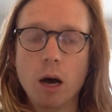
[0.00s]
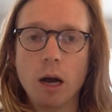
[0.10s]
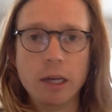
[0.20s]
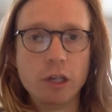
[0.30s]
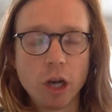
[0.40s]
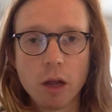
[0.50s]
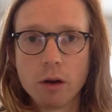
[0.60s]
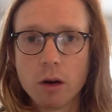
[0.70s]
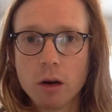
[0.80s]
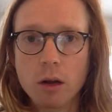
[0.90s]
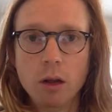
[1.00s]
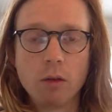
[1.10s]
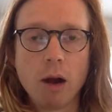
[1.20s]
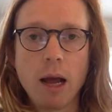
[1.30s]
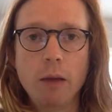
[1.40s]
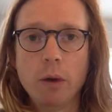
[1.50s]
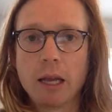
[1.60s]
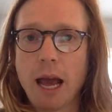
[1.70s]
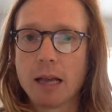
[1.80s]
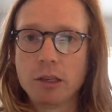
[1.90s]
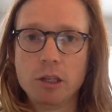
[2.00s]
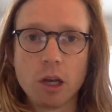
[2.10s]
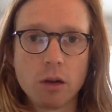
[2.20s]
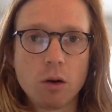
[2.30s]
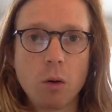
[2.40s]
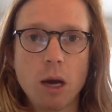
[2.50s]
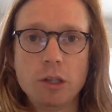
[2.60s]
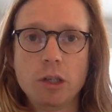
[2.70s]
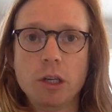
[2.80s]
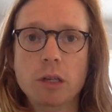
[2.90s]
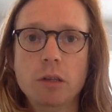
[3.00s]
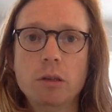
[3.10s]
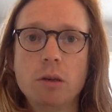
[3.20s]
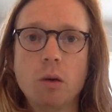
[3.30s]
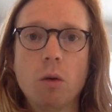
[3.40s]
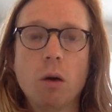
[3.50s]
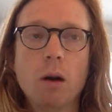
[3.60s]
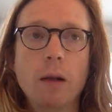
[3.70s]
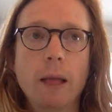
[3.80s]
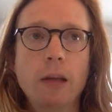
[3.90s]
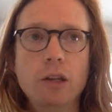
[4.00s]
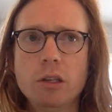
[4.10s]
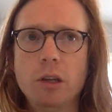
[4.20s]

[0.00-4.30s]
each other, right, we can ask each other questions, or just a